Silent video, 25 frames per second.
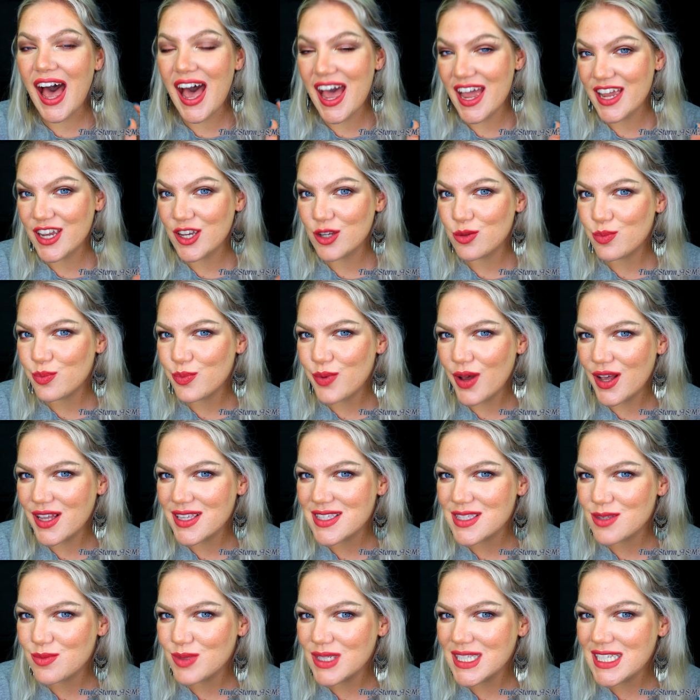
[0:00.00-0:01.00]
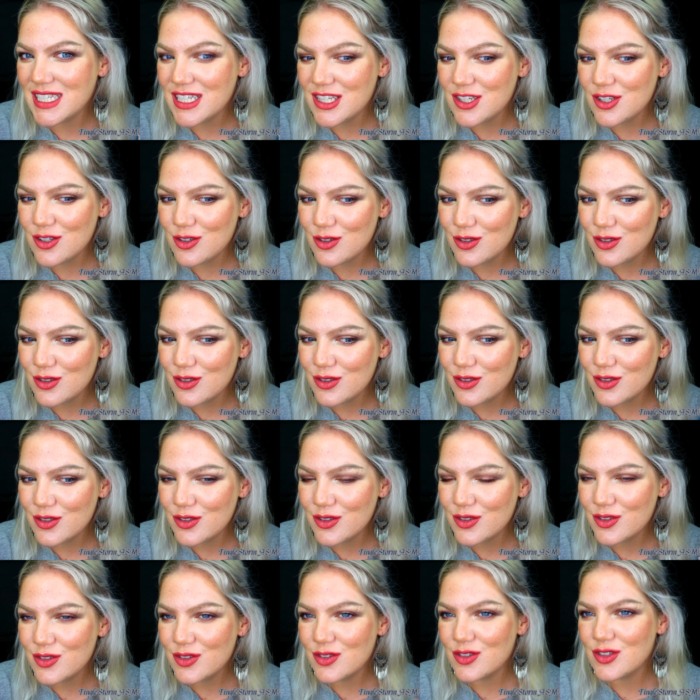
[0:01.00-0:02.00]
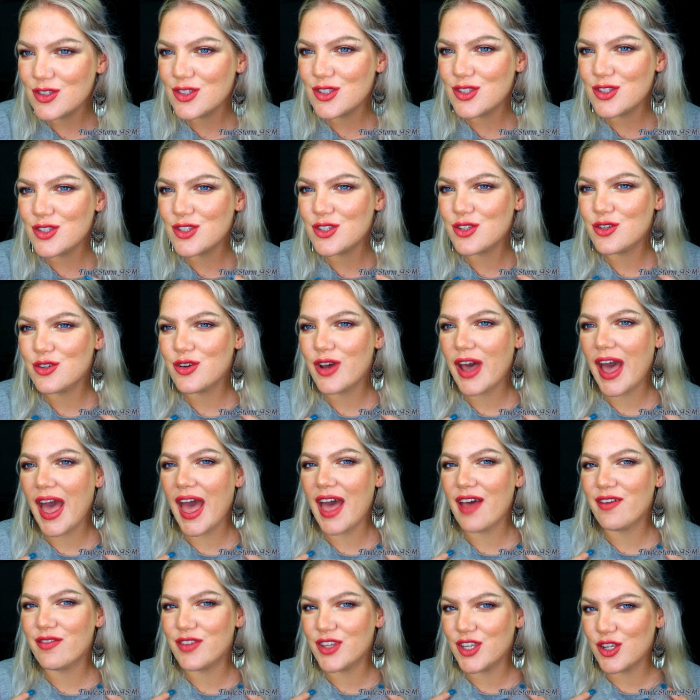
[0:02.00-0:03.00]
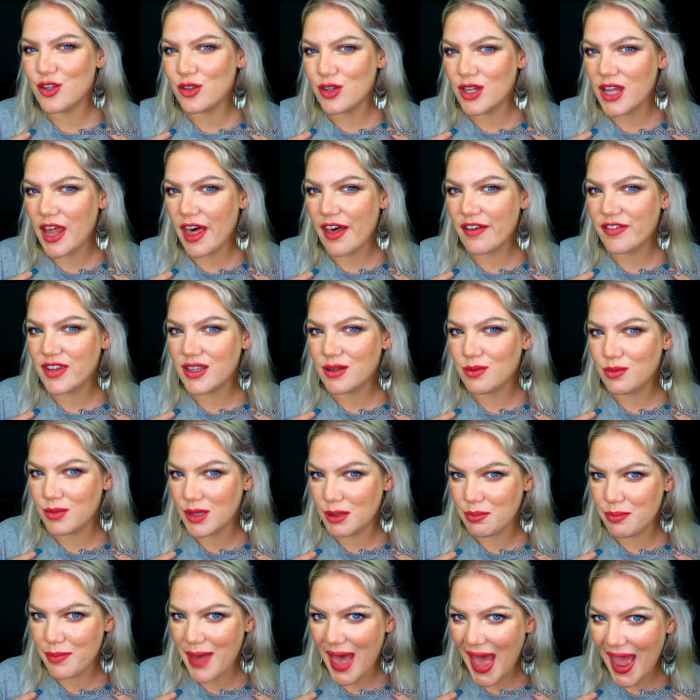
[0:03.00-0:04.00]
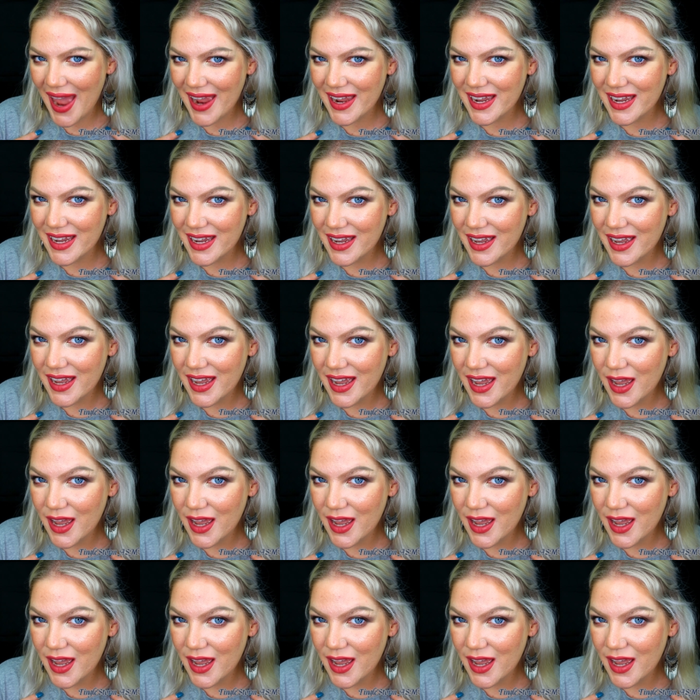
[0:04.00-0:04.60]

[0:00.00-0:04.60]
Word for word: I could possibly do to have you loving me back.